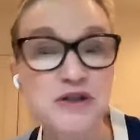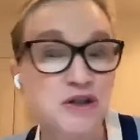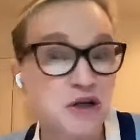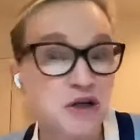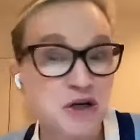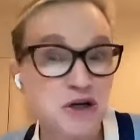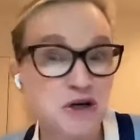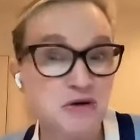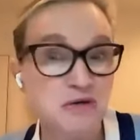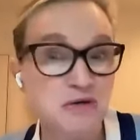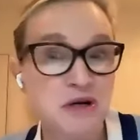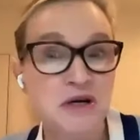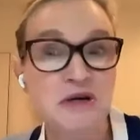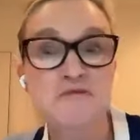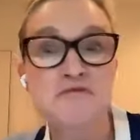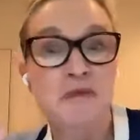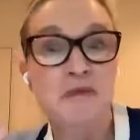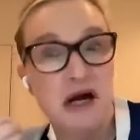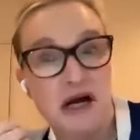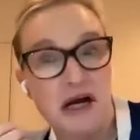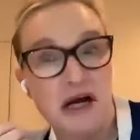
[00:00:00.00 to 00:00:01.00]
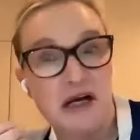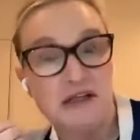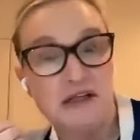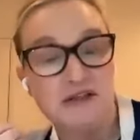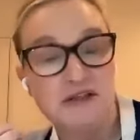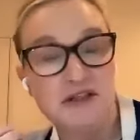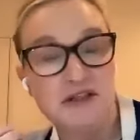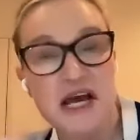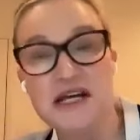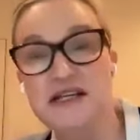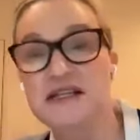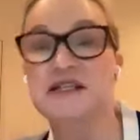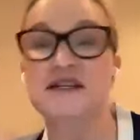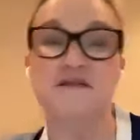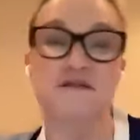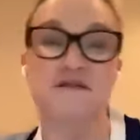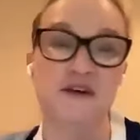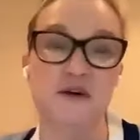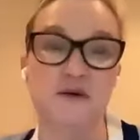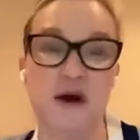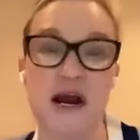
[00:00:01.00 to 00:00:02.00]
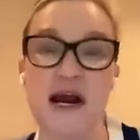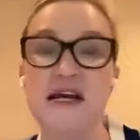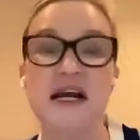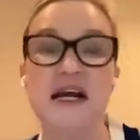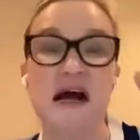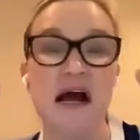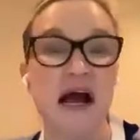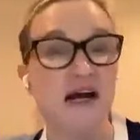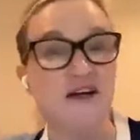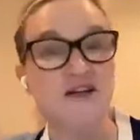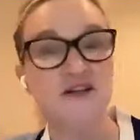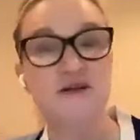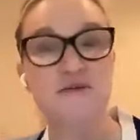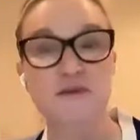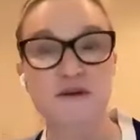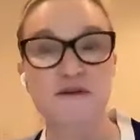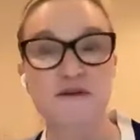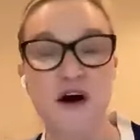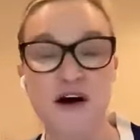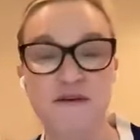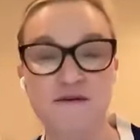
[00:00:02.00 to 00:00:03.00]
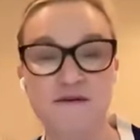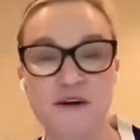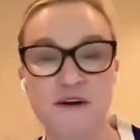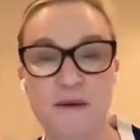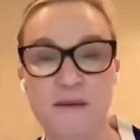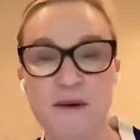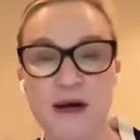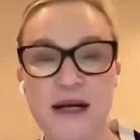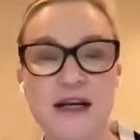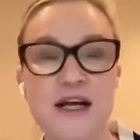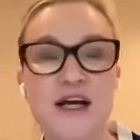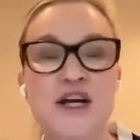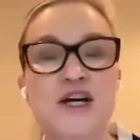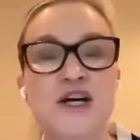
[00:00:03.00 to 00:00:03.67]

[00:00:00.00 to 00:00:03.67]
Two, I got a little taste. I feel great. I actually move on from it.